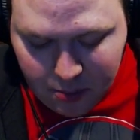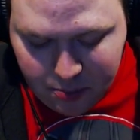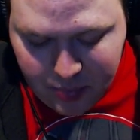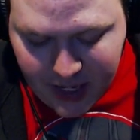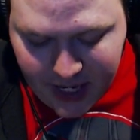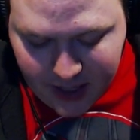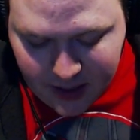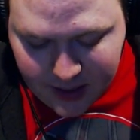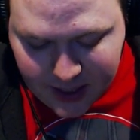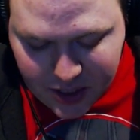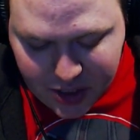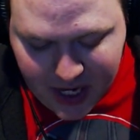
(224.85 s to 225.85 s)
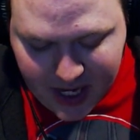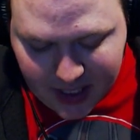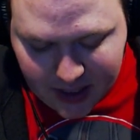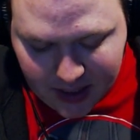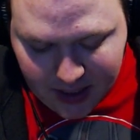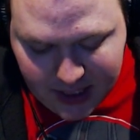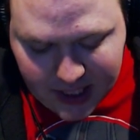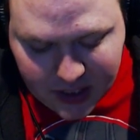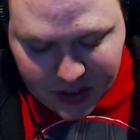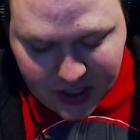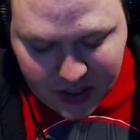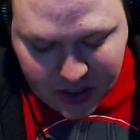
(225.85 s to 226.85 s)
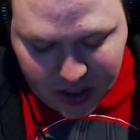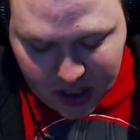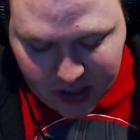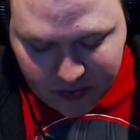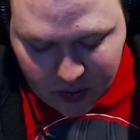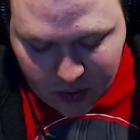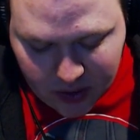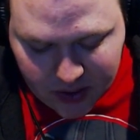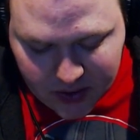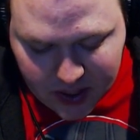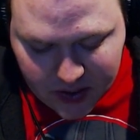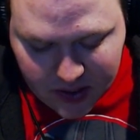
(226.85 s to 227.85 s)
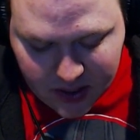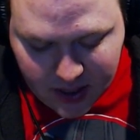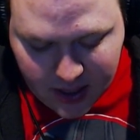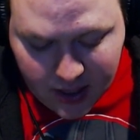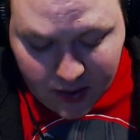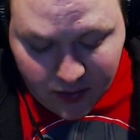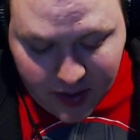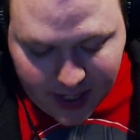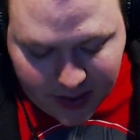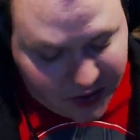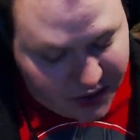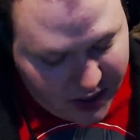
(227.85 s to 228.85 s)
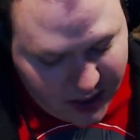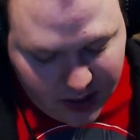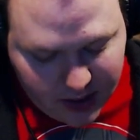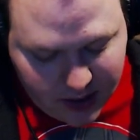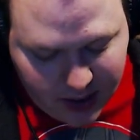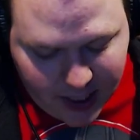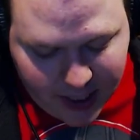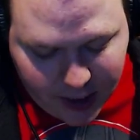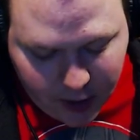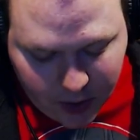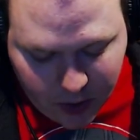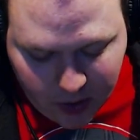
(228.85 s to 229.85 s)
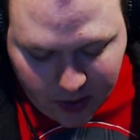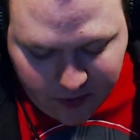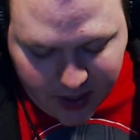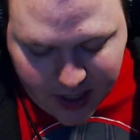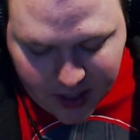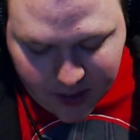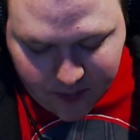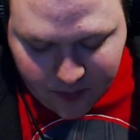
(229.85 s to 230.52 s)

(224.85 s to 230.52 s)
Pale and shaken, Lydia sinks to the floor and says, "Thanks, I owe you one, fighter."